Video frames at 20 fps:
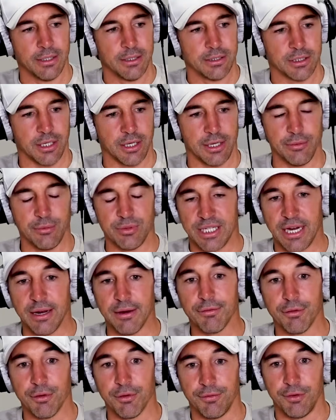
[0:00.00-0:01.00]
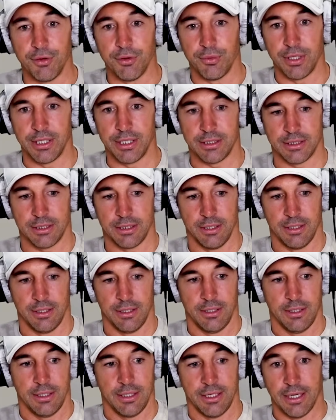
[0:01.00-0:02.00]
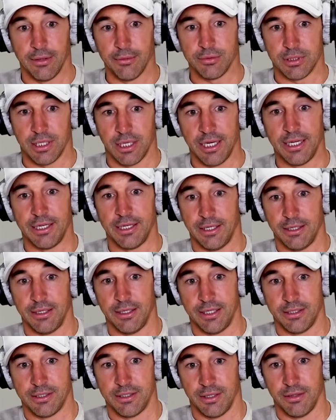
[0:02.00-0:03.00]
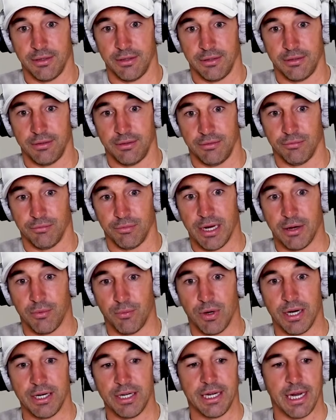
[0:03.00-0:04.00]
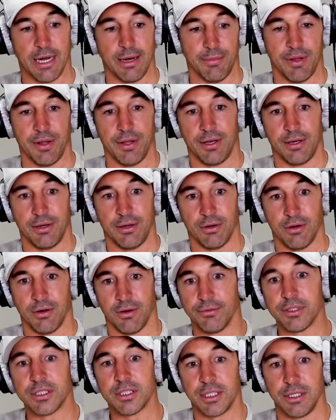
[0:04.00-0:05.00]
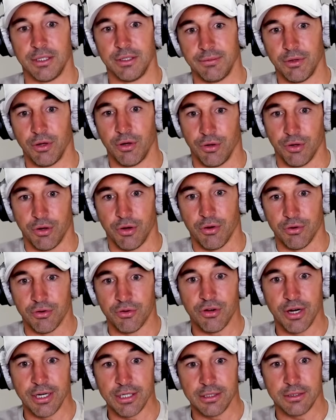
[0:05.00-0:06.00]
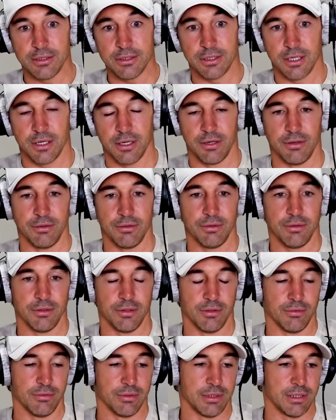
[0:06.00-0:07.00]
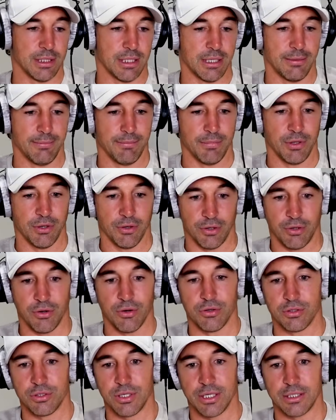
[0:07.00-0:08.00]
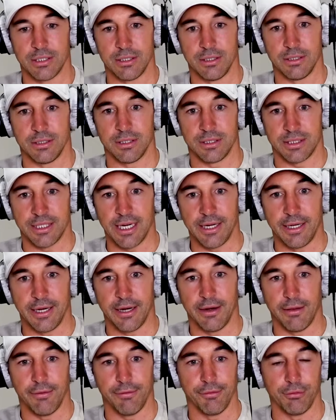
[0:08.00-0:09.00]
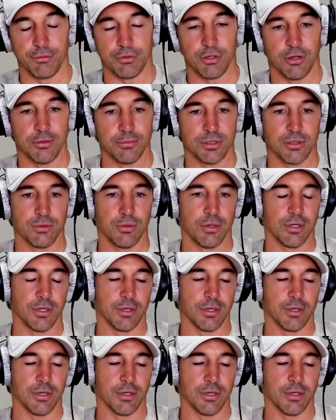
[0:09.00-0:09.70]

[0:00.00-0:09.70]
So he was out for a few weeks. And that was leading into the round 1 game. And then I obviously earned a contract. So I got a contract to stay down in the full-time squad.